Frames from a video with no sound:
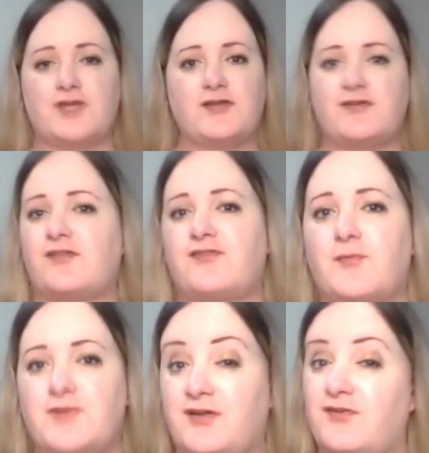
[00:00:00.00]
Changing the
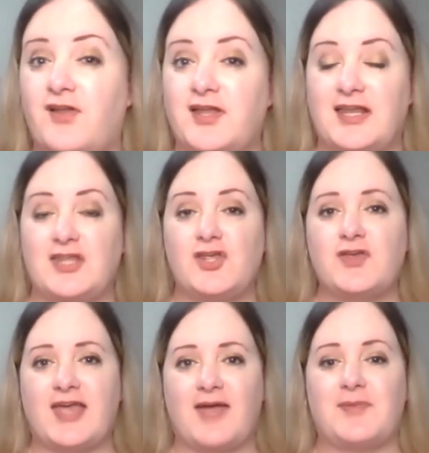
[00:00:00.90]
subject slightly, you
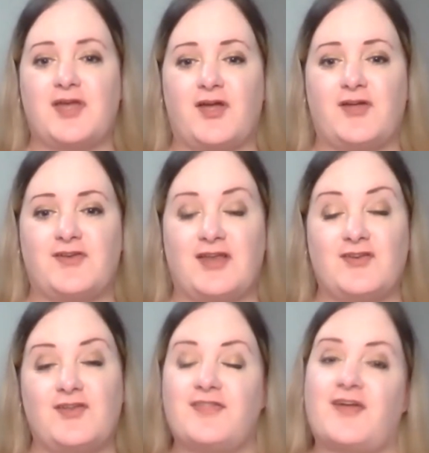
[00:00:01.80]
cameoed in
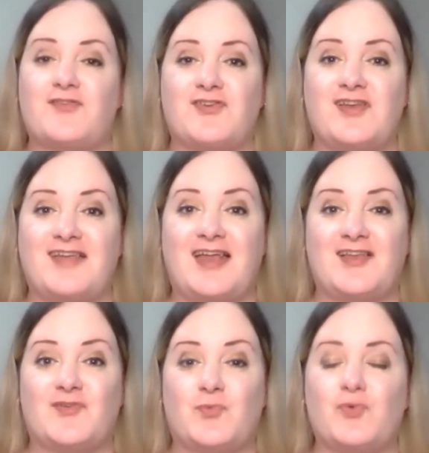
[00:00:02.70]

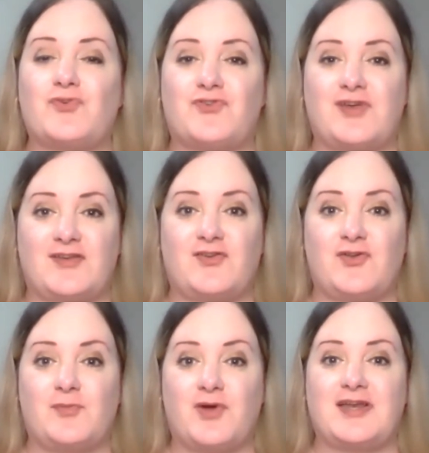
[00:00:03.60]
2010's Wall Street
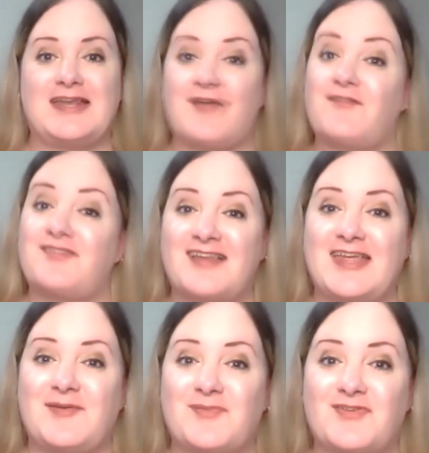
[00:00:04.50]
2 Money Never
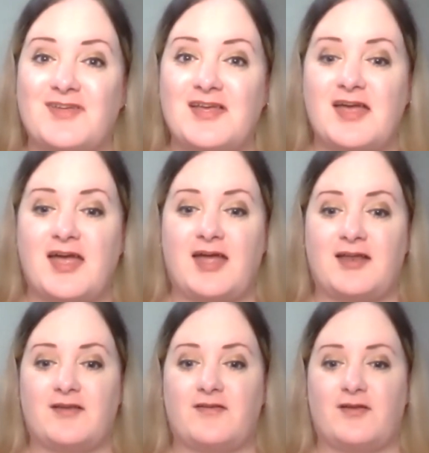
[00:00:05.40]
Sleeps.
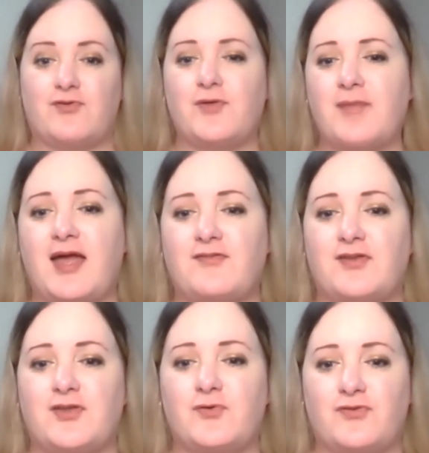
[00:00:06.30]
And rumor has it
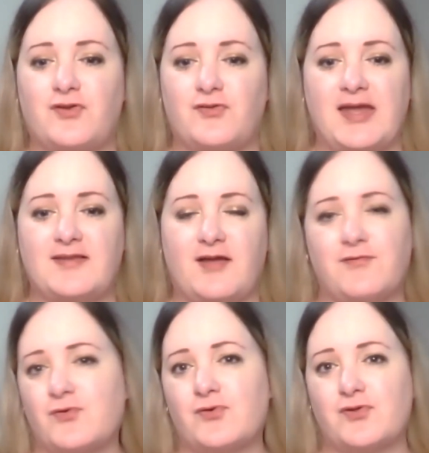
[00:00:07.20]
you also paid to have
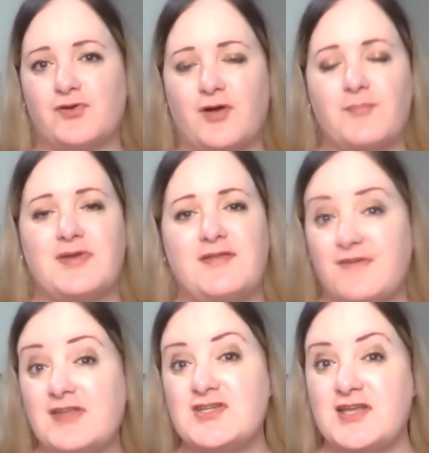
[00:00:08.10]
your company
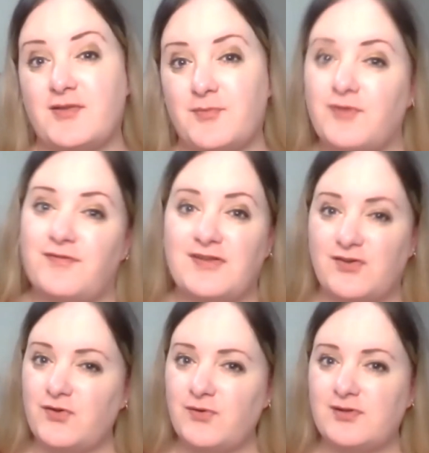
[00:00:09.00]
featured in the movie
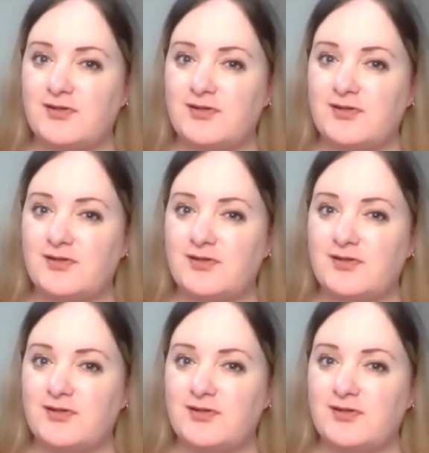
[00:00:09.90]
too?